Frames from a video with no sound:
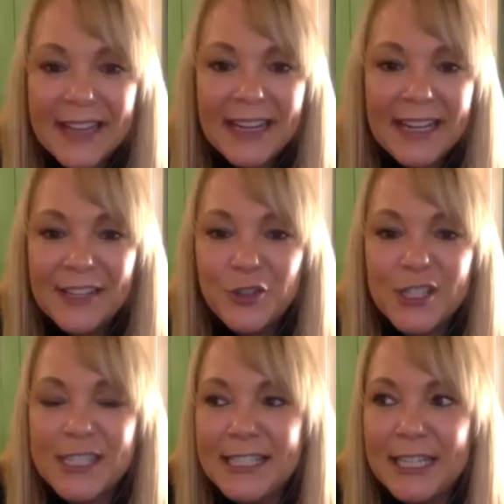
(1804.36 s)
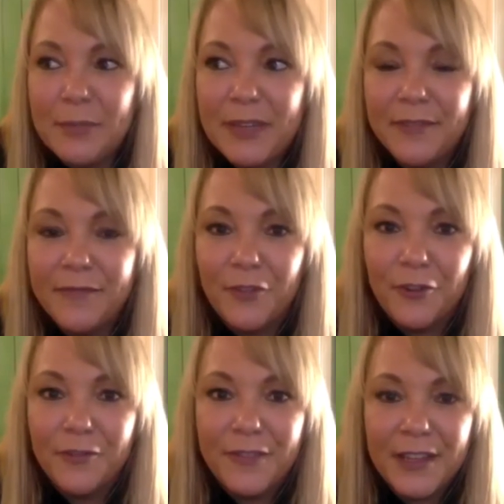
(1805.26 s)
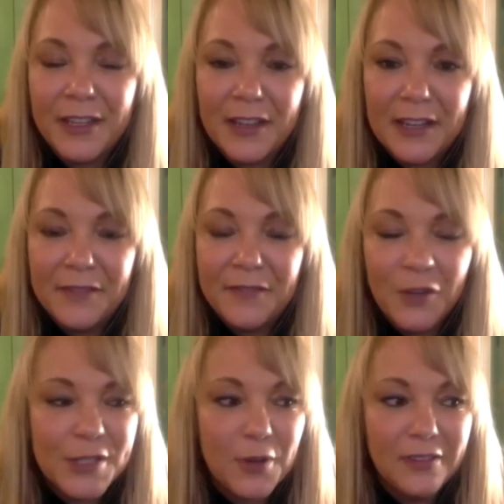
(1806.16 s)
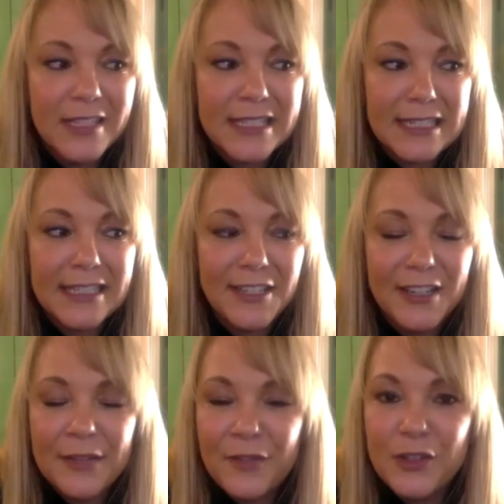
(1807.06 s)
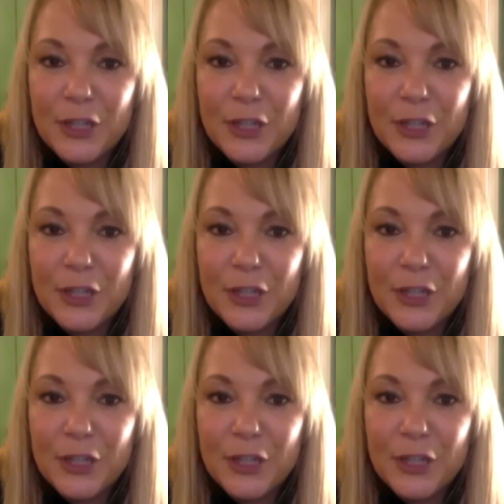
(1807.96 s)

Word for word: the way, uh, just a tidbit for the uh, folks who are listening here.